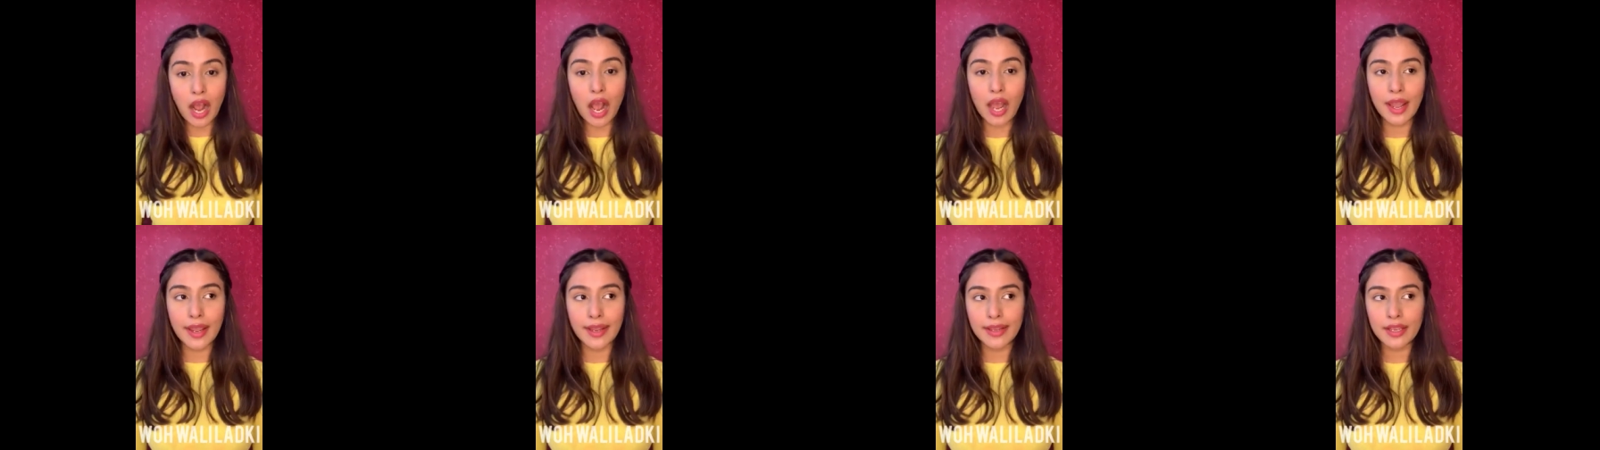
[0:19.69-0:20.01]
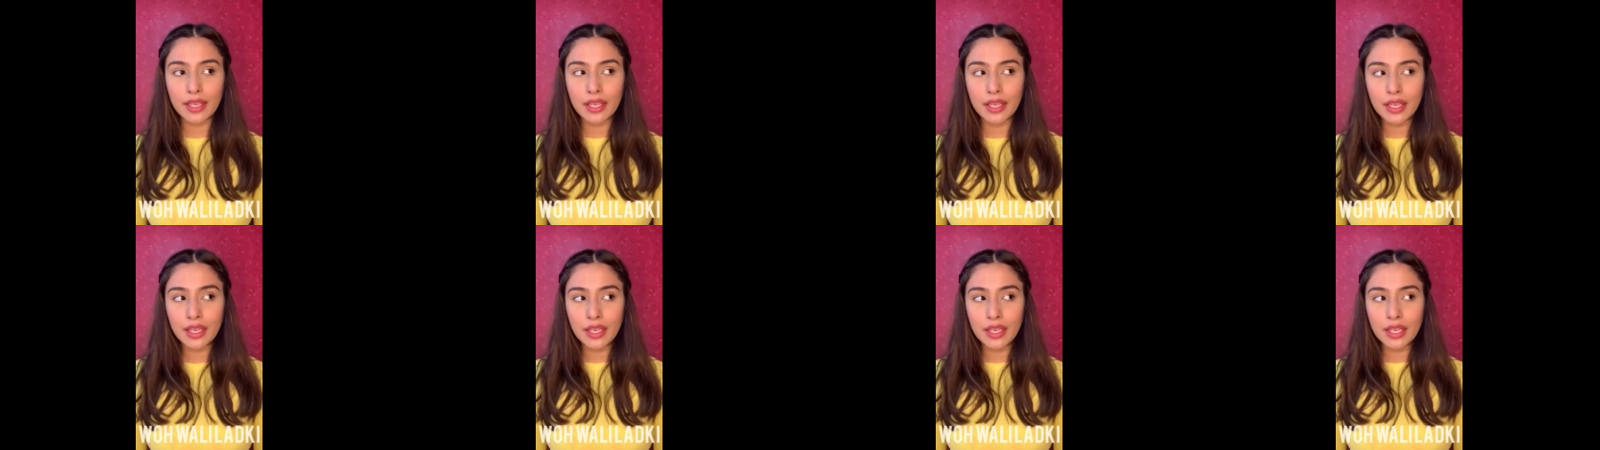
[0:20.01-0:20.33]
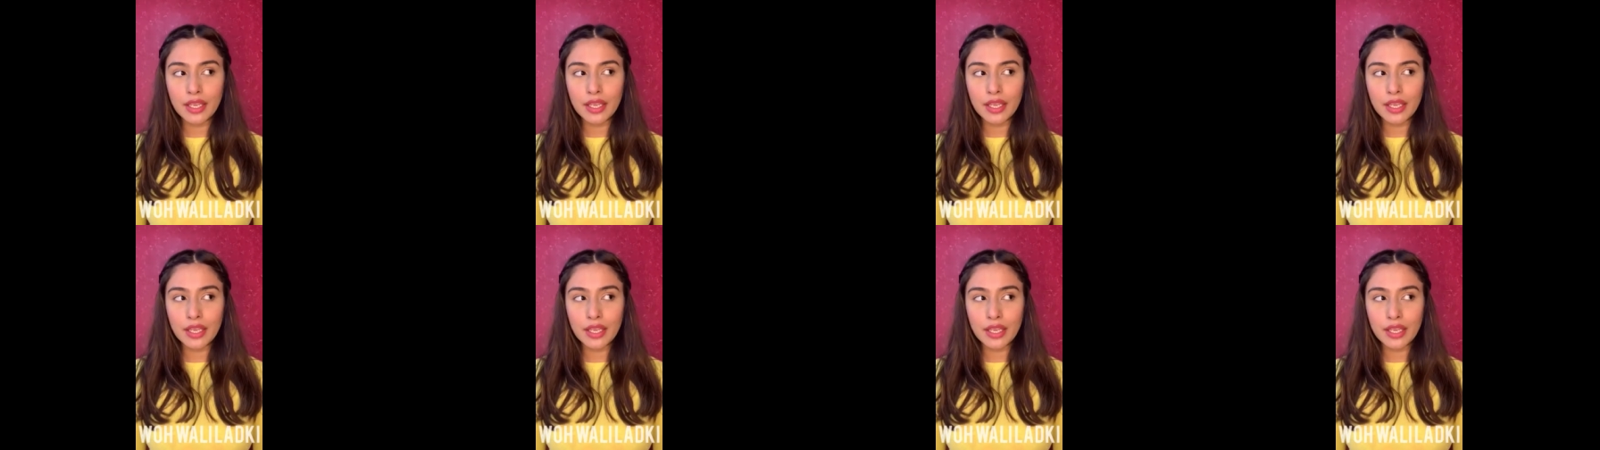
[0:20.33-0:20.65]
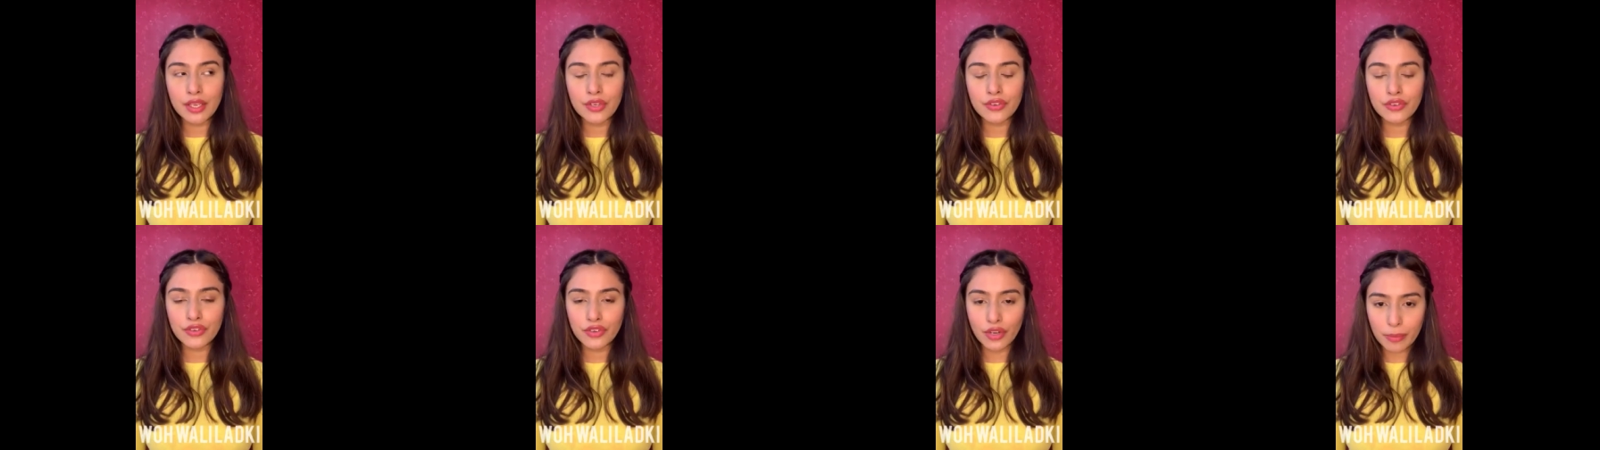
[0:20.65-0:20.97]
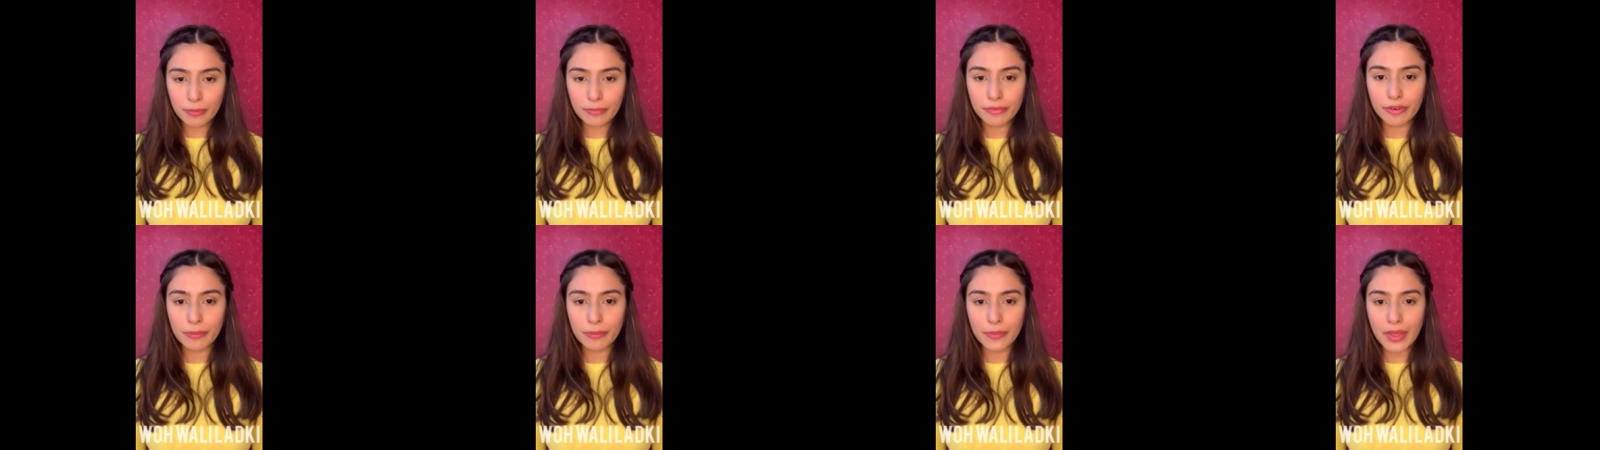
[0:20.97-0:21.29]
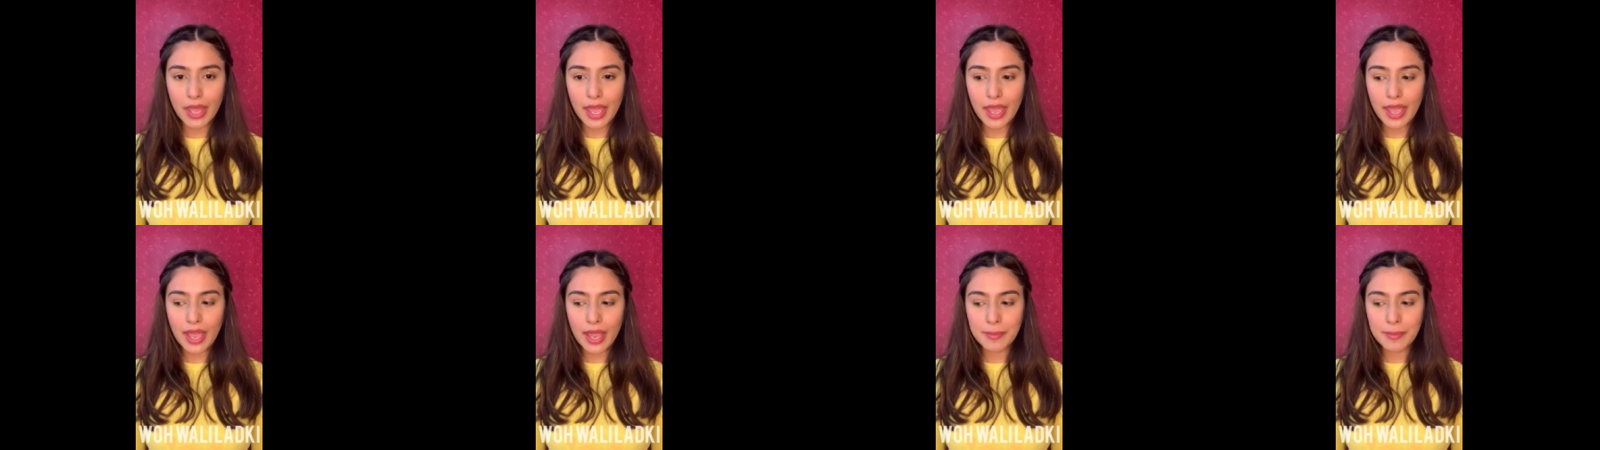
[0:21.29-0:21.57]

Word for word: I shop from there.